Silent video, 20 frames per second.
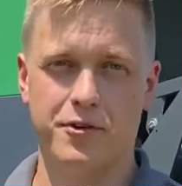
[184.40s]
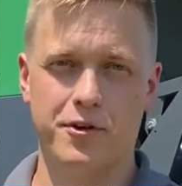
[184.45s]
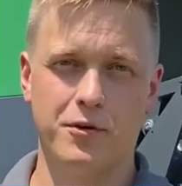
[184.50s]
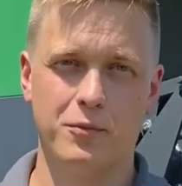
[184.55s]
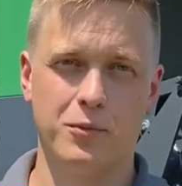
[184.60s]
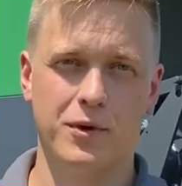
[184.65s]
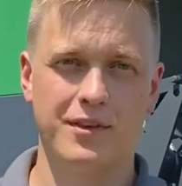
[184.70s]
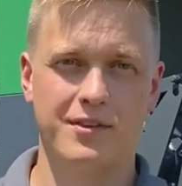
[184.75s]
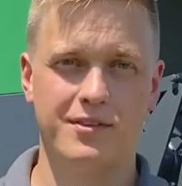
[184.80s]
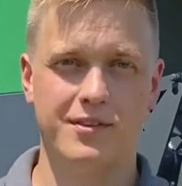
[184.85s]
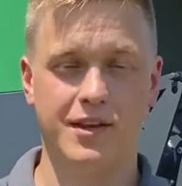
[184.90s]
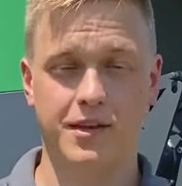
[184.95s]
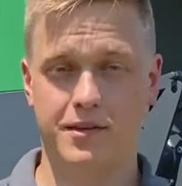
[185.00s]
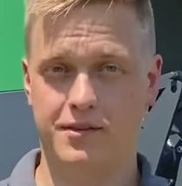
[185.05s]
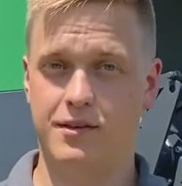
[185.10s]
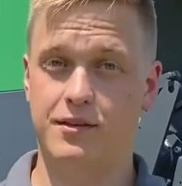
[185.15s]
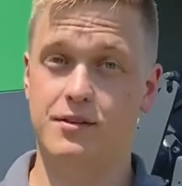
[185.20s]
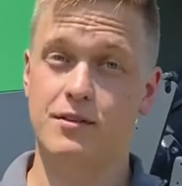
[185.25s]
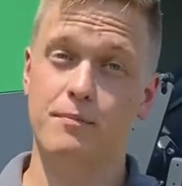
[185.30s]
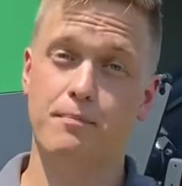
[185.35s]

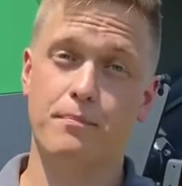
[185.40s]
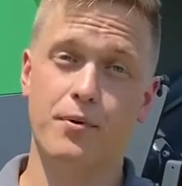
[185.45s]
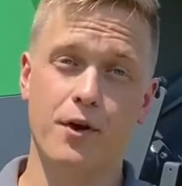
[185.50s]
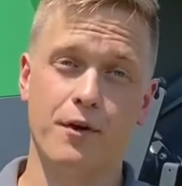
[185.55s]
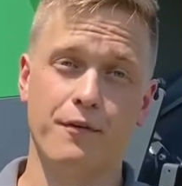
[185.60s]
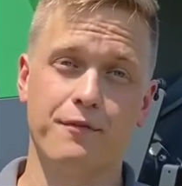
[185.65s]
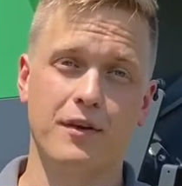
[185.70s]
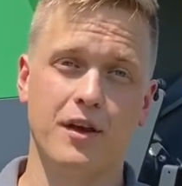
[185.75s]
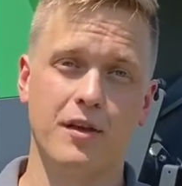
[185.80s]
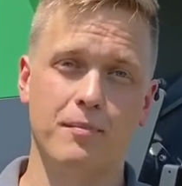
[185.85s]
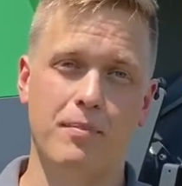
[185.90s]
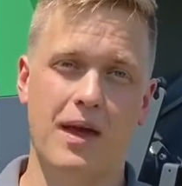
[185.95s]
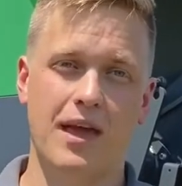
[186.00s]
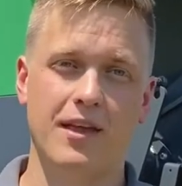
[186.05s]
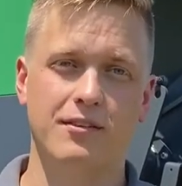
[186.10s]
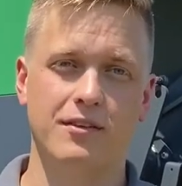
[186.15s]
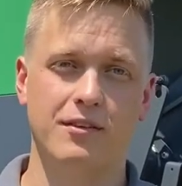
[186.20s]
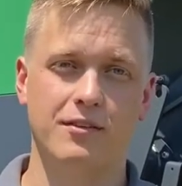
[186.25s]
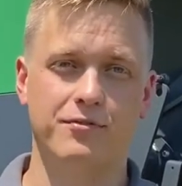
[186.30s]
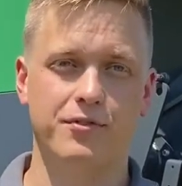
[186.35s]
160 is the perfect
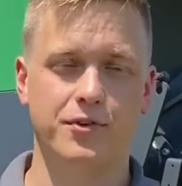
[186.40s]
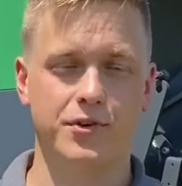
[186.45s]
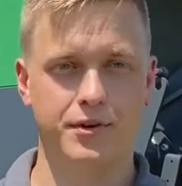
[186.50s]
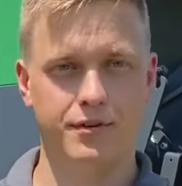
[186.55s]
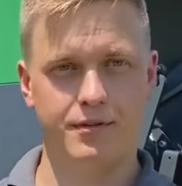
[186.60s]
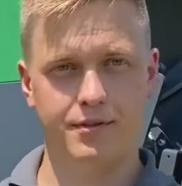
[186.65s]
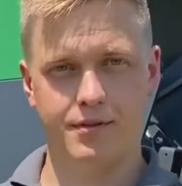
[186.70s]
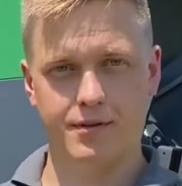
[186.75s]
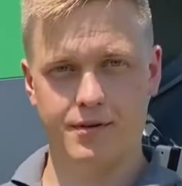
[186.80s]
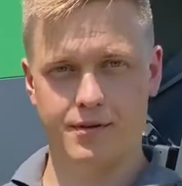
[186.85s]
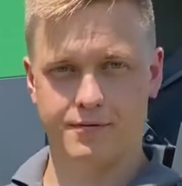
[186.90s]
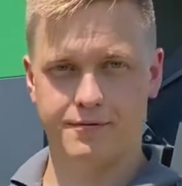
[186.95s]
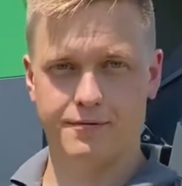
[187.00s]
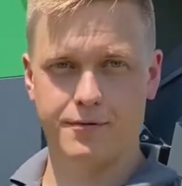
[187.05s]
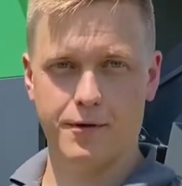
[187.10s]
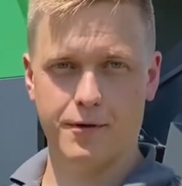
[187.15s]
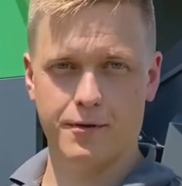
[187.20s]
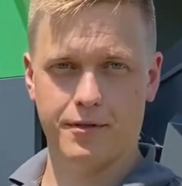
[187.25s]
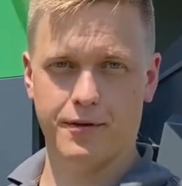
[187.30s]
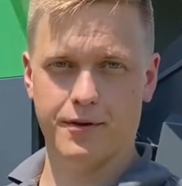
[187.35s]
basis for a
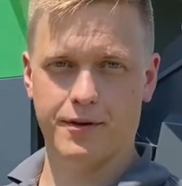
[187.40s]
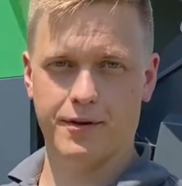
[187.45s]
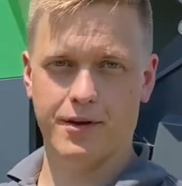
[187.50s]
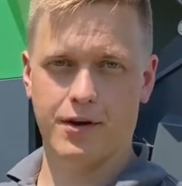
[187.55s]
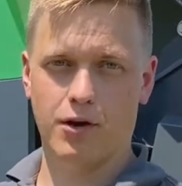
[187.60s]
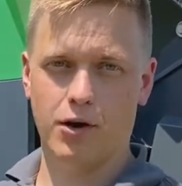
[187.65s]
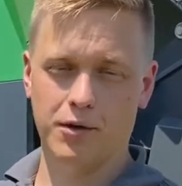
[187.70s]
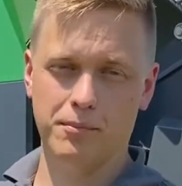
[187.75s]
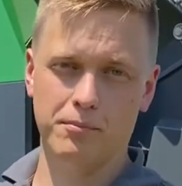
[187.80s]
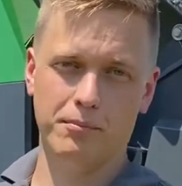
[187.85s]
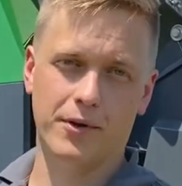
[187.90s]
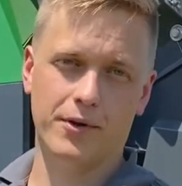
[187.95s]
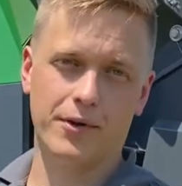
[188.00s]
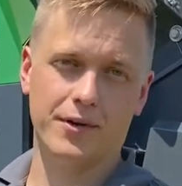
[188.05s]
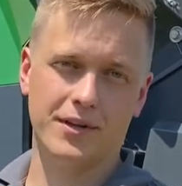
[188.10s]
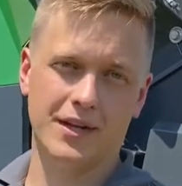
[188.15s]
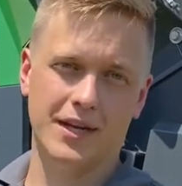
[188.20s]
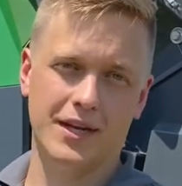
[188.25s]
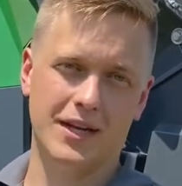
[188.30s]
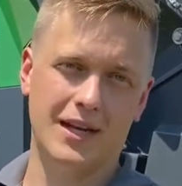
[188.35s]
further
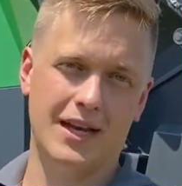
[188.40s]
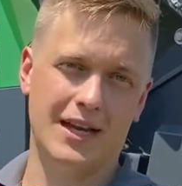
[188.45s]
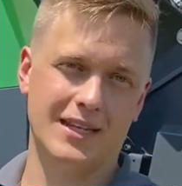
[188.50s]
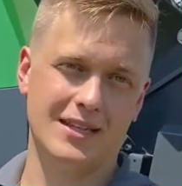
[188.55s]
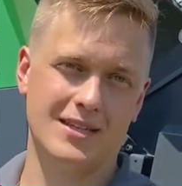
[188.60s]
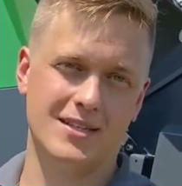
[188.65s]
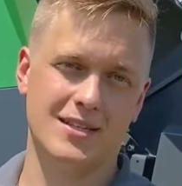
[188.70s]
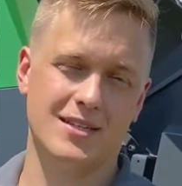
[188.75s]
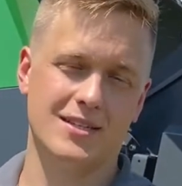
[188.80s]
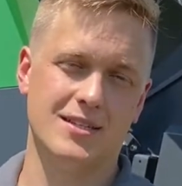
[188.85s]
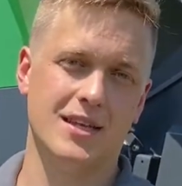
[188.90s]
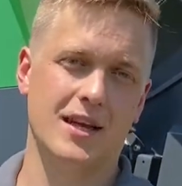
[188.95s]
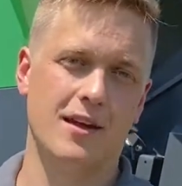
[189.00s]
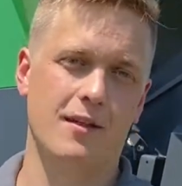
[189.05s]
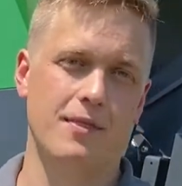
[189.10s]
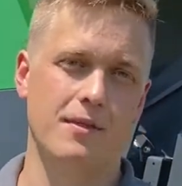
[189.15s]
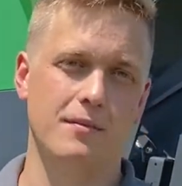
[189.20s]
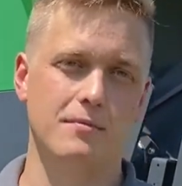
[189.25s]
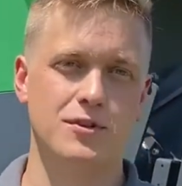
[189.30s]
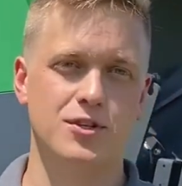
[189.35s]
onboard analysis
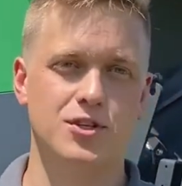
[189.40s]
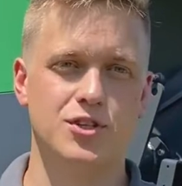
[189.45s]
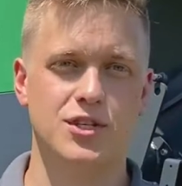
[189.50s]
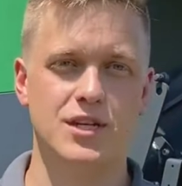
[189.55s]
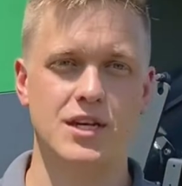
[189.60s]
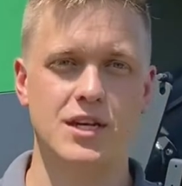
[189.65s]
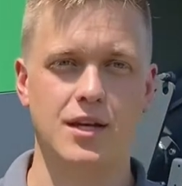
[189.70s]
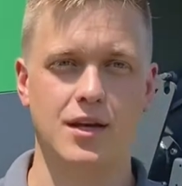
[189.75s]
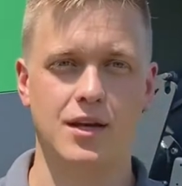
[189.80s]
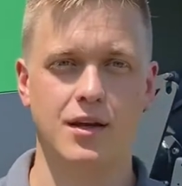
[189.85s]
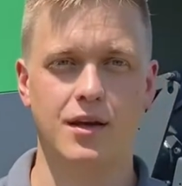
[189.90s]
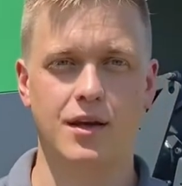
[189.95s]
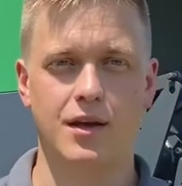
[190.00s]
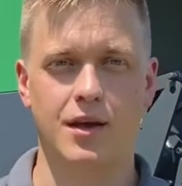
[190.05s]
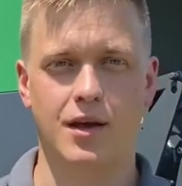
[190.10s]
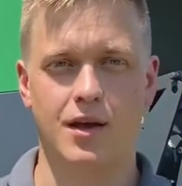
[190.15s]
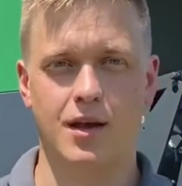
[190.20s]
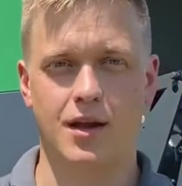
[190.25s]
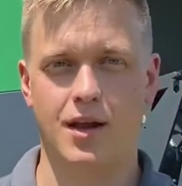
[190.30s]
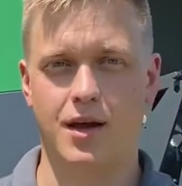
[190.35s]
in the machine.
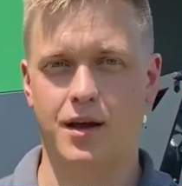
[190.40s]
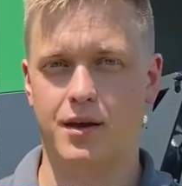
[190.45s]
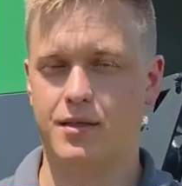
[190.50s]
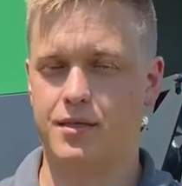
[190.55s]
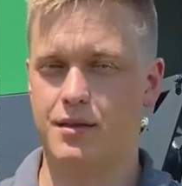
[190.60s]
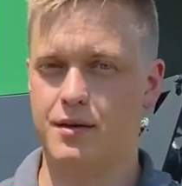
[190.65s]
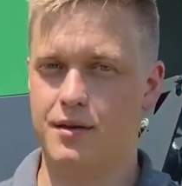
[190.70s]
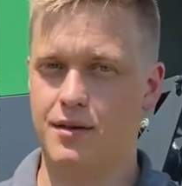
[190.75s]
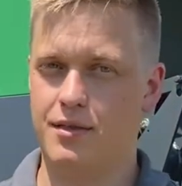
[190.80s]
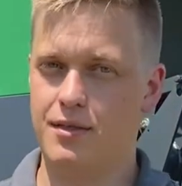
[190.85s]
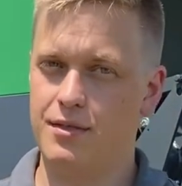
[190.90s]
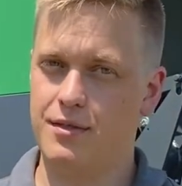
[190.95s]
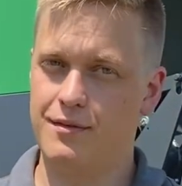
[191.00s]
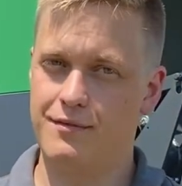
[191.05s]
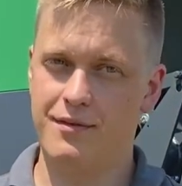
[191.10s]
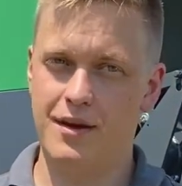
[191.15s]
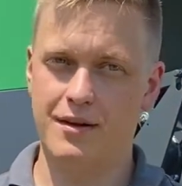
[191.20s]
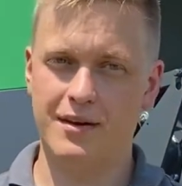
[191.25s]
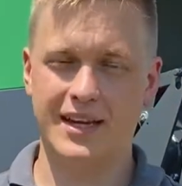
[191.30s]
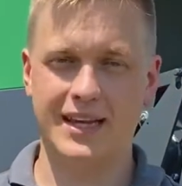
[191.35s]
Like the
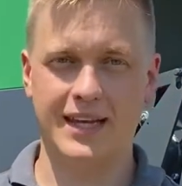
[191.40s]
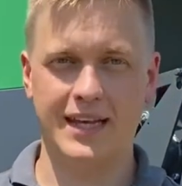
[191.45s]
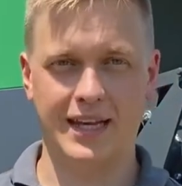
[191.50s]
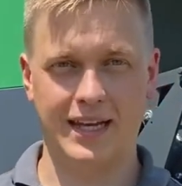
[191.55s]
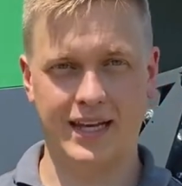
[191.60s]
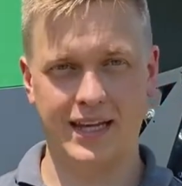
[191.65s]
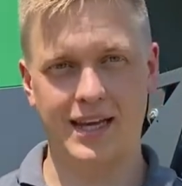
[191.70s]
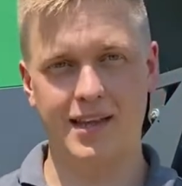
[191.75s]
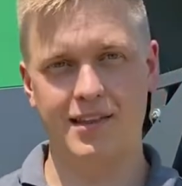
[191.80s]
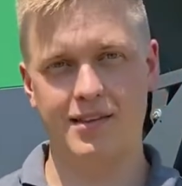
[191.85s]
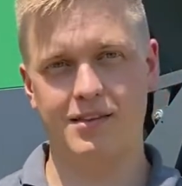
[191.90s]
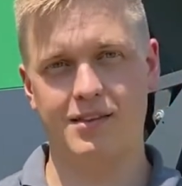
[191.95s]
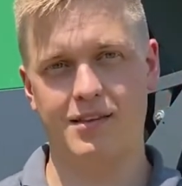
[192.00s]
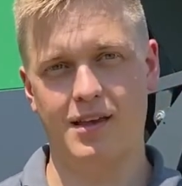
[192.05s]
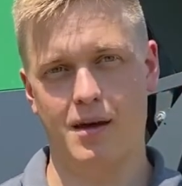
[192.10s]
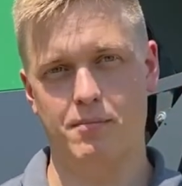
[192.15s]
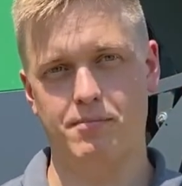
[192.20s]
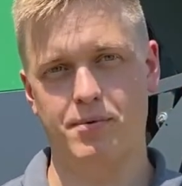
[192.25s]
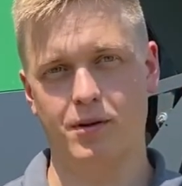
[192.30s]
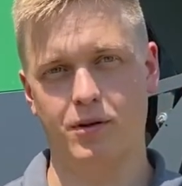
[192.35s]
very clean
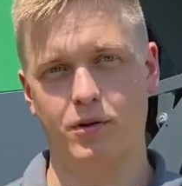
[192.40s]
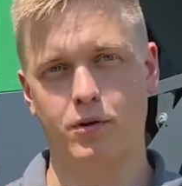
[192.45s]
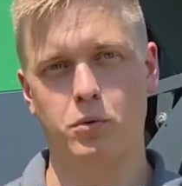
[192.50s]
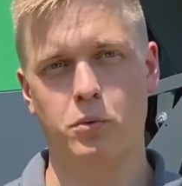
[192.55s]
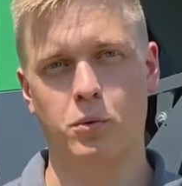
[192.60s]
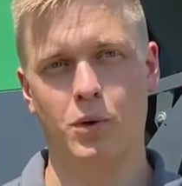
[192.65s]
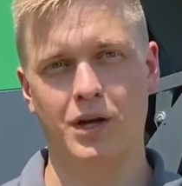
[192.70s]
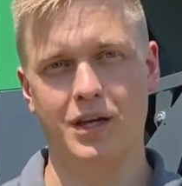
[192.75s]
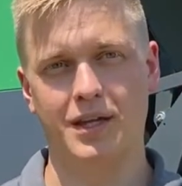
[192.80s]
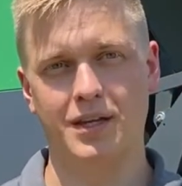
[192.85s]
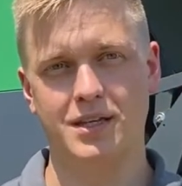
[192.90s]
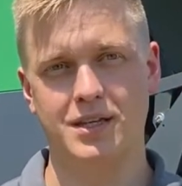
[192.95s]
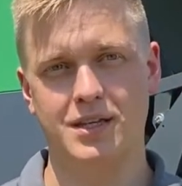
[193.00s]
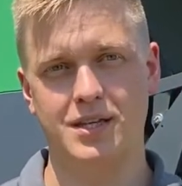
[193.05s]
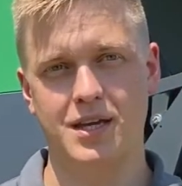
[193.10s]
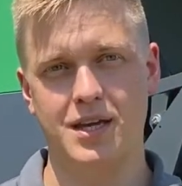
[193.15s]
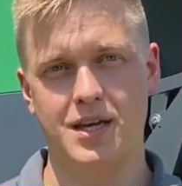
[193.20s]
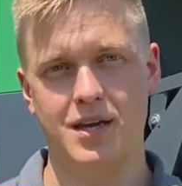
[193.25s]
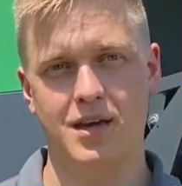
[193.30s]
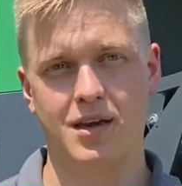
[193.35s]
sample
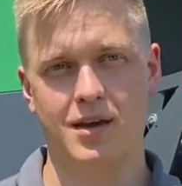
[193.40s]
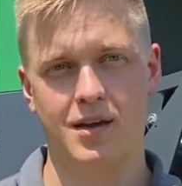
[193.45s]
quality